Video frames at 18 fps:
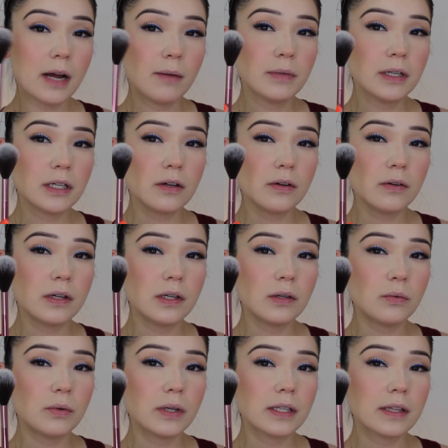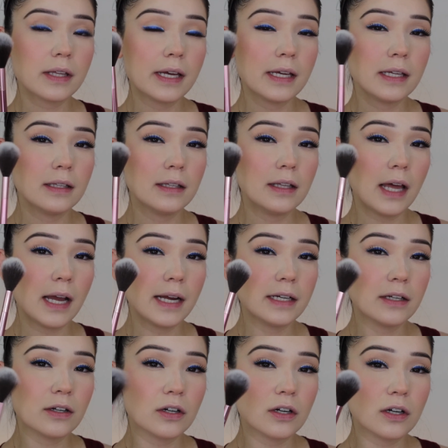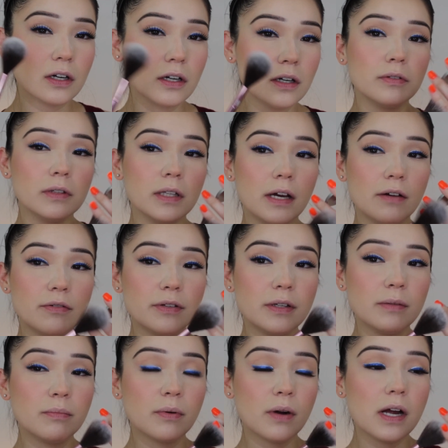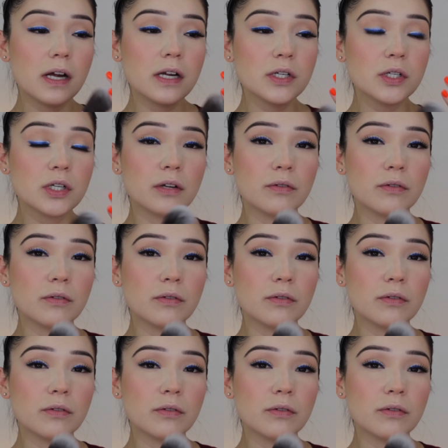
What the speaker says: I'm gonna go in with a lighter, fluffy brush.